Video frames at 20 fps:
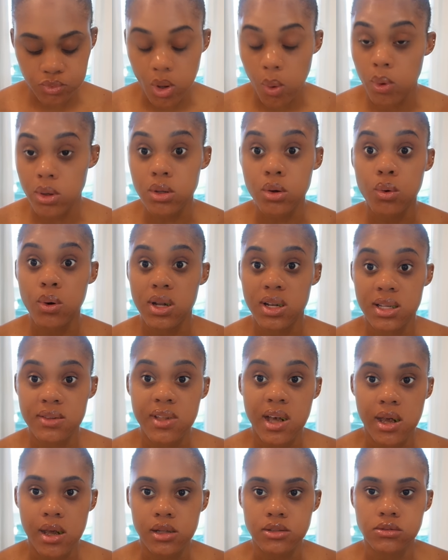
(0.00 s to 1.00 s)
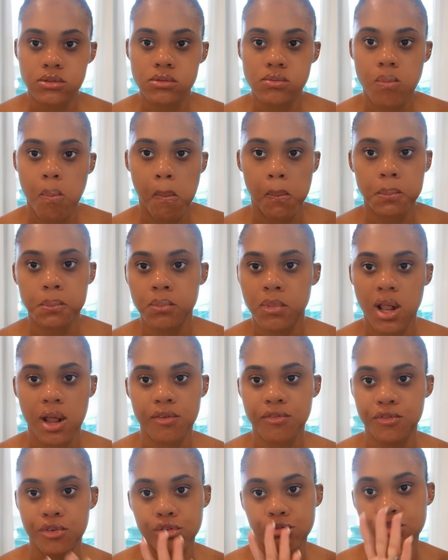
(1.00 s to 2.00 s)
I want to go on a diet,
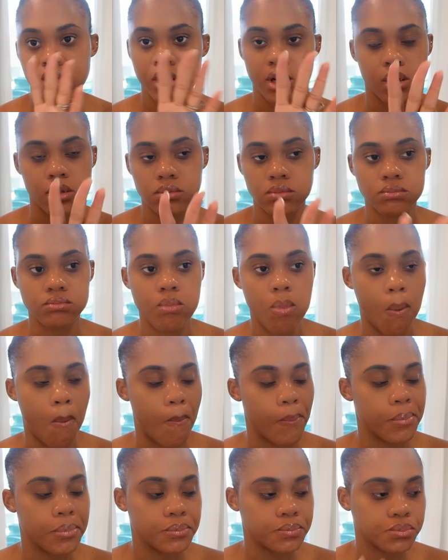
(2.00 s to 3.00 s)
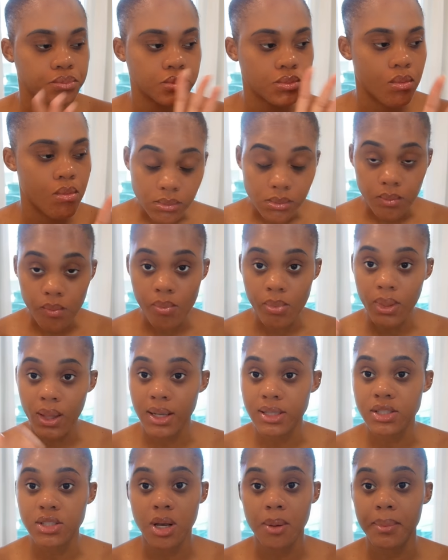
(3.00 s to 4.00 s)
like for real.
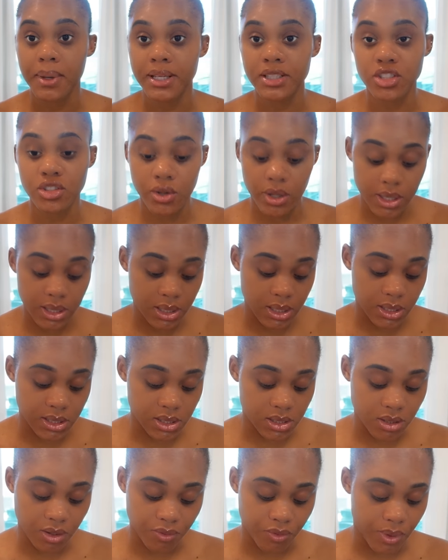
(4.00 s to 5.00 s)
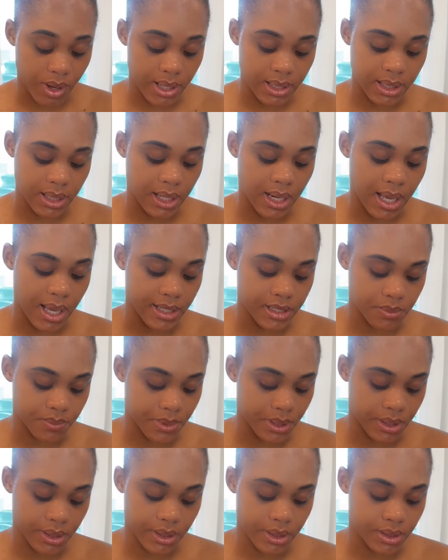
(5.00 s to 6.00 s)
So I'm enjoying this stuff while they last
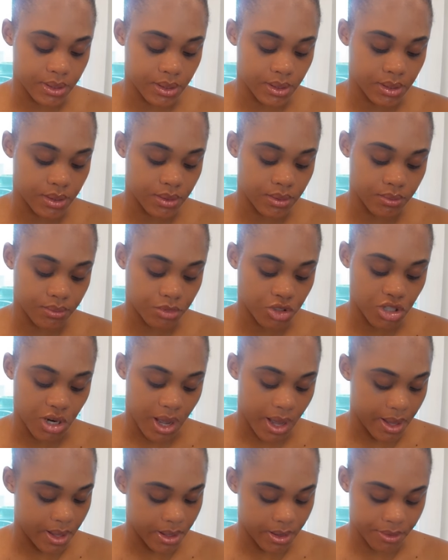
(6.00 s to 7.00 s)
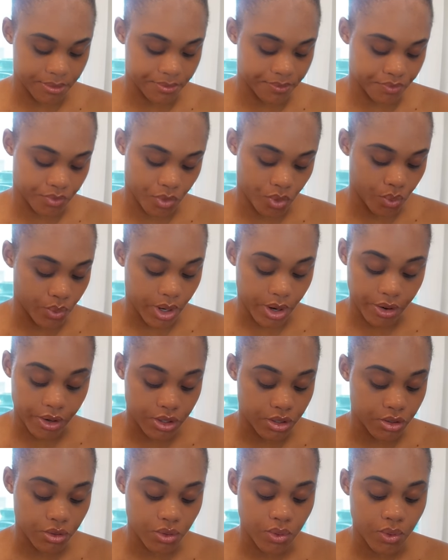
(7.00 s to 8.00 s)
because, child, we're
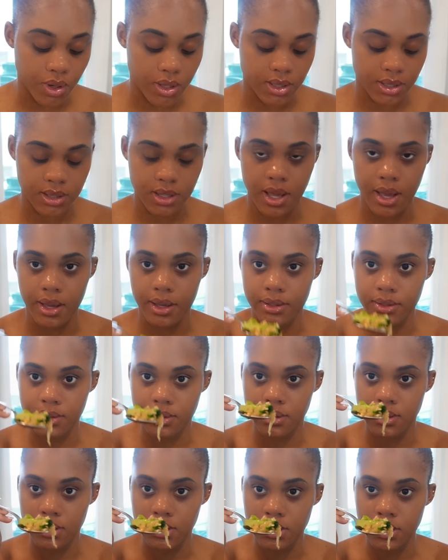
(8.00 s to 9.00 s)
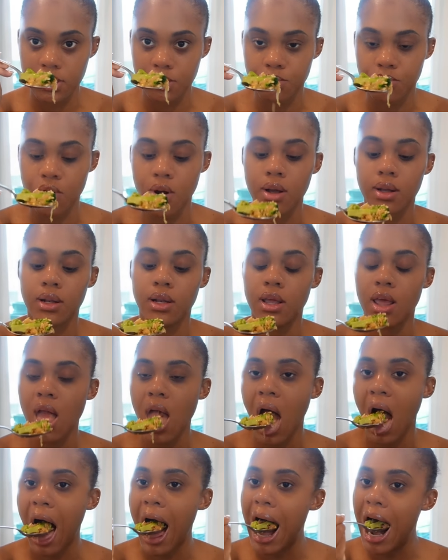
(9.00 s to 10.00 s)
gonna go on a diet. This is broccoli.